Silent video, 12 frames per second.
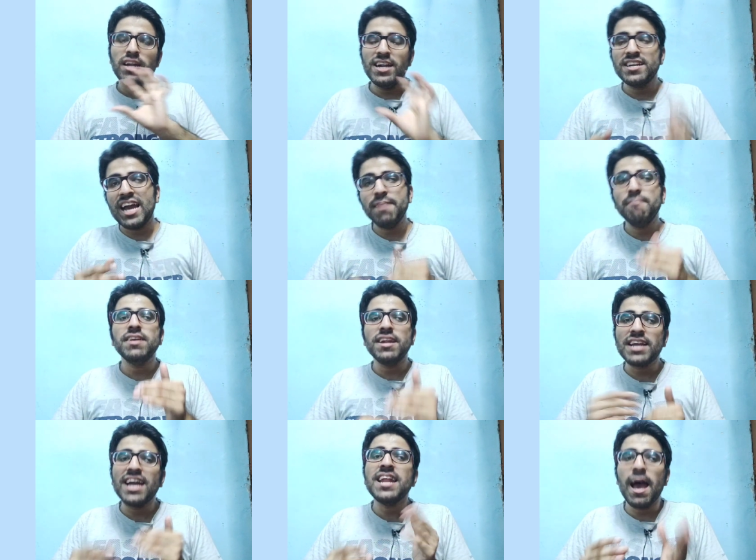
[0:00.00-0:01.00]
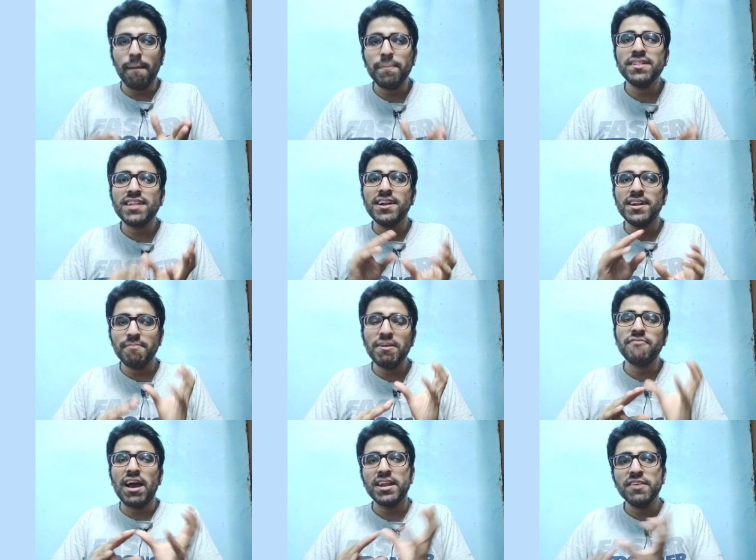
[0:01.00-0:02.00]
It can be, it can happen that it may
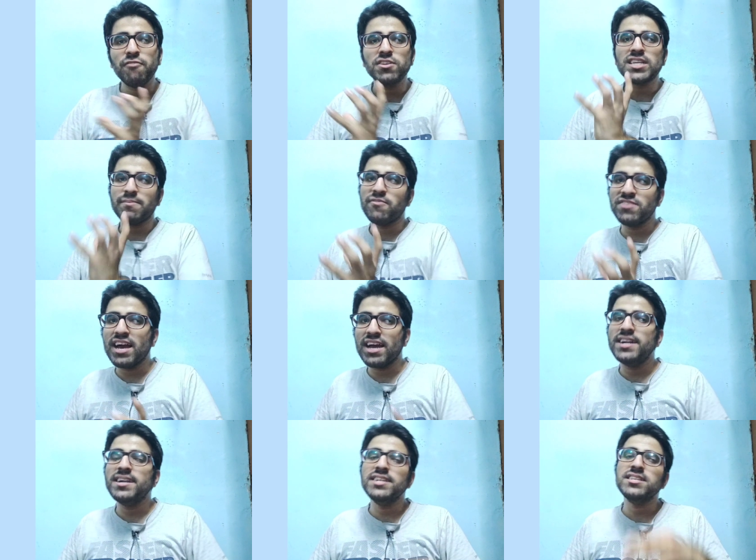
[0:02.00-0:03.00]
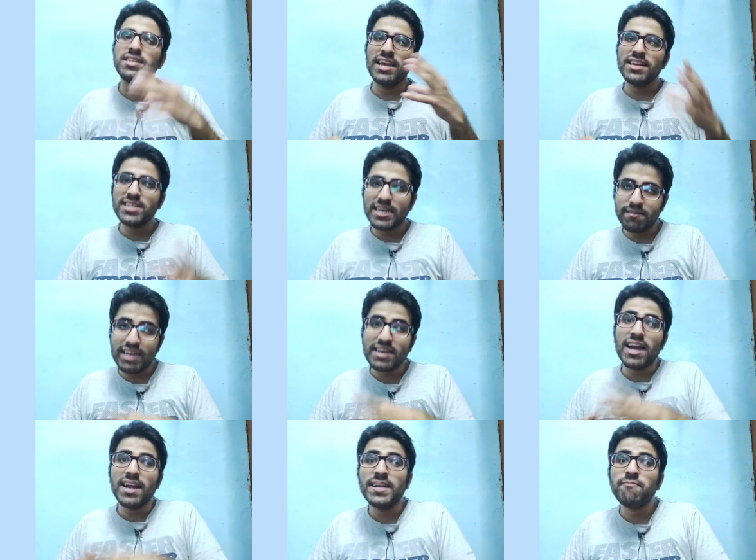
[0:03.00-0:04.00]
vary for some of the I I Ts, like some, like
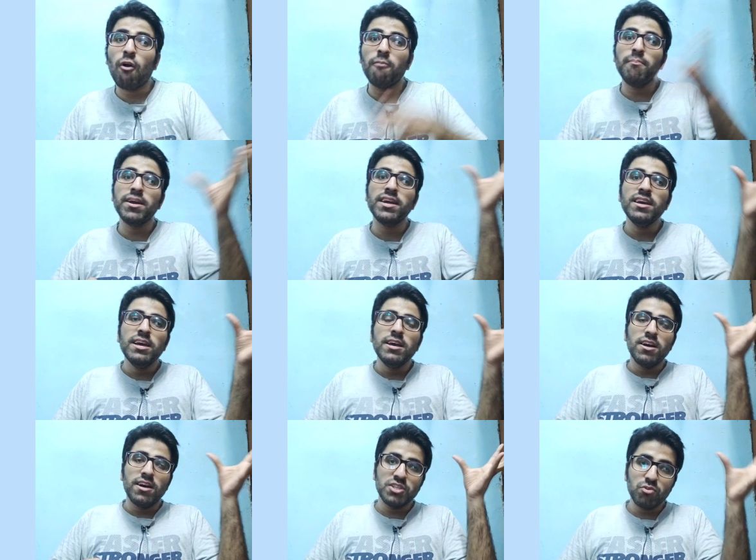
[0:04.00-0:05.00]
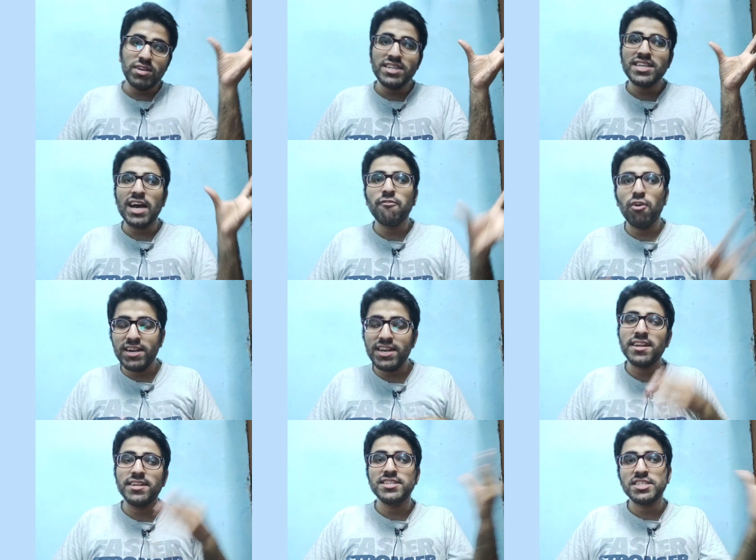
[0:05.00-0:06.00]
I I T Bombay uh, students have
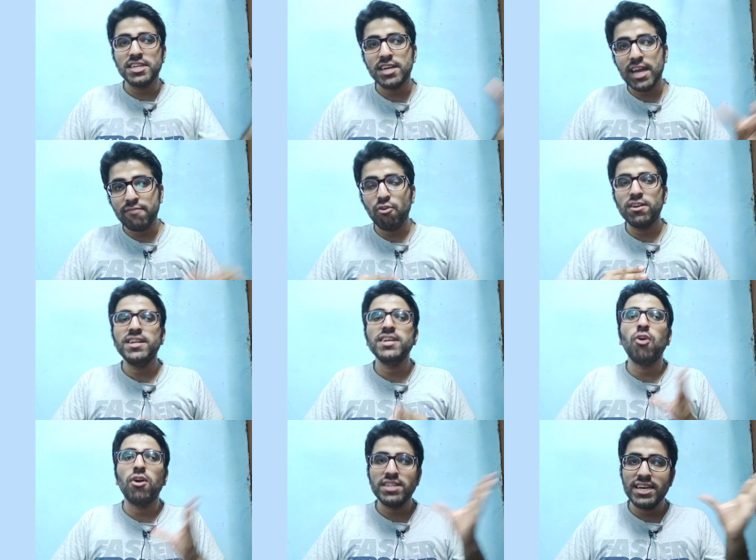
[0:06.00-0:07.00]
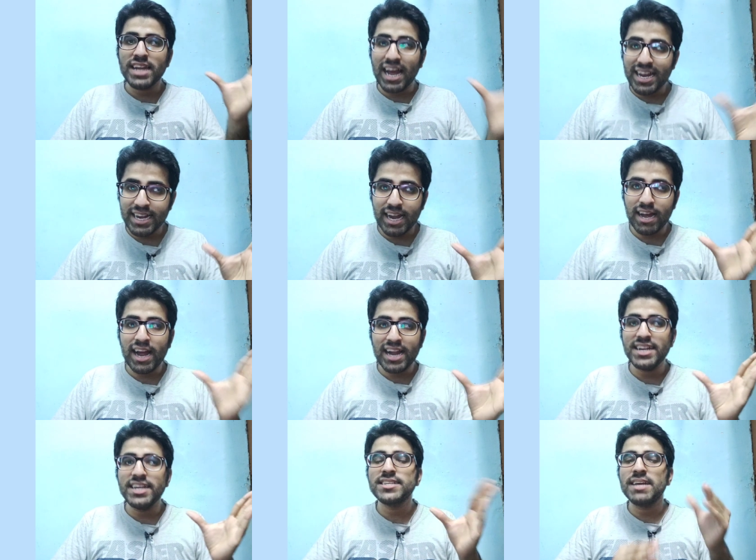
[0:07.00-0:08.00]
already registered, have already got their
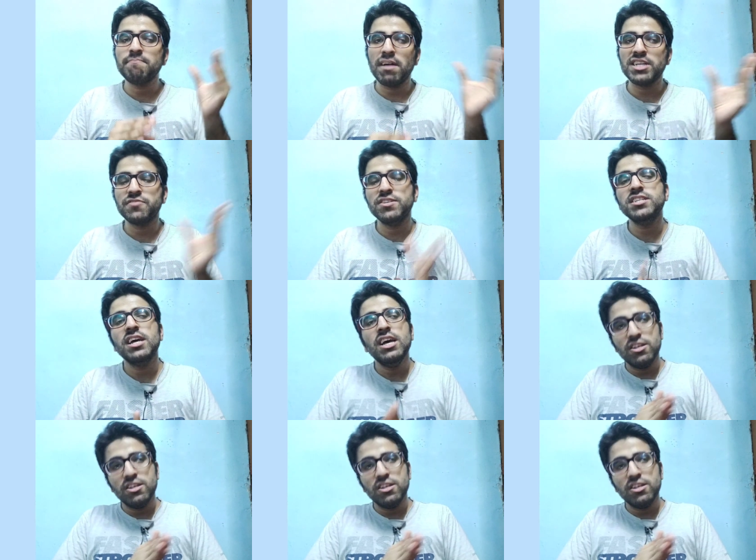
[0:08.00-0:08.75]
I Ds and passwords.